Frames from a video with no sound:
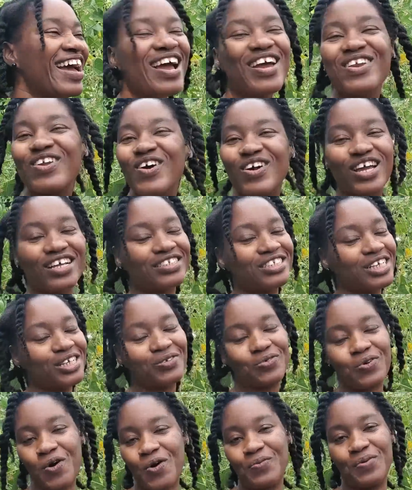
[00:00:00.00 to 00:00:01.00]
No, your
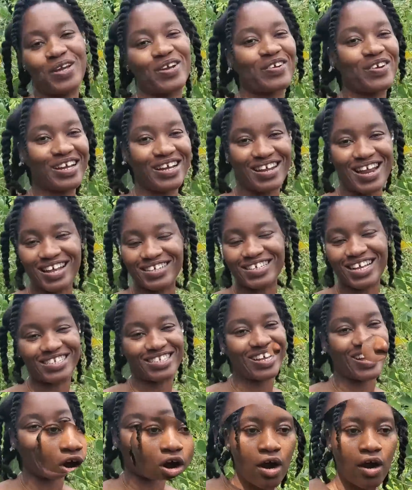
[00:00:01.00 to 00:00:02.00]
teeth won't be green, not at
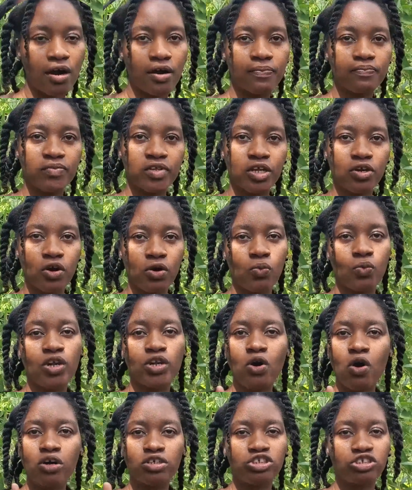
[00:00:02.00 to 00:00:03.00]
all. You know, we
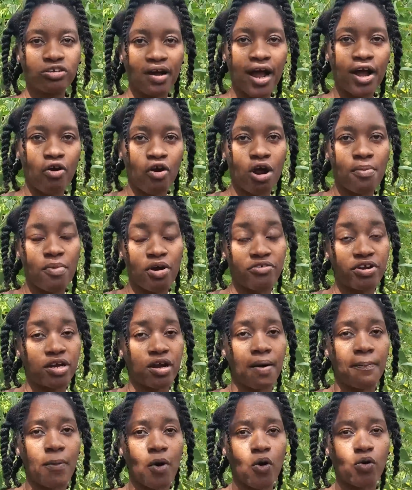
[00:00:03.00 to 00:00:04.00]
don't dry our
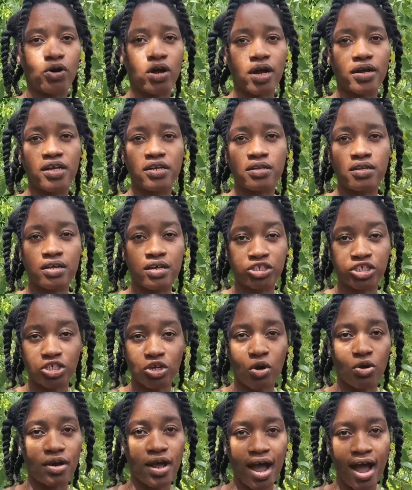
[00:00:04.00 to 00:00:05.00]
moringa powder in the
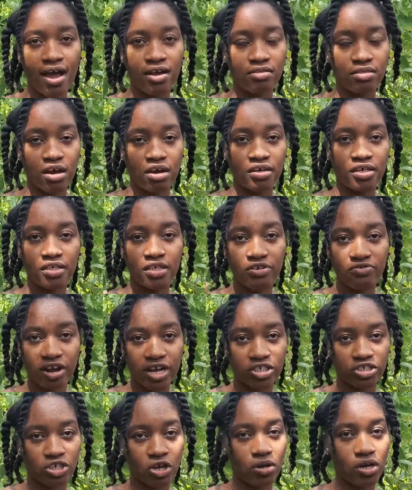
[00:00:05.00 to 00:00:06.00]
sun either, in
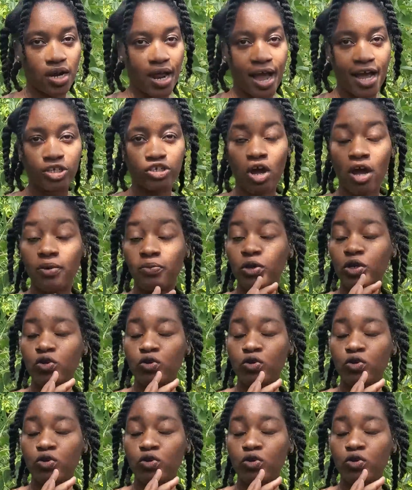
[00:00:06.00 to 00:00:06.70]
direct sunlight, and we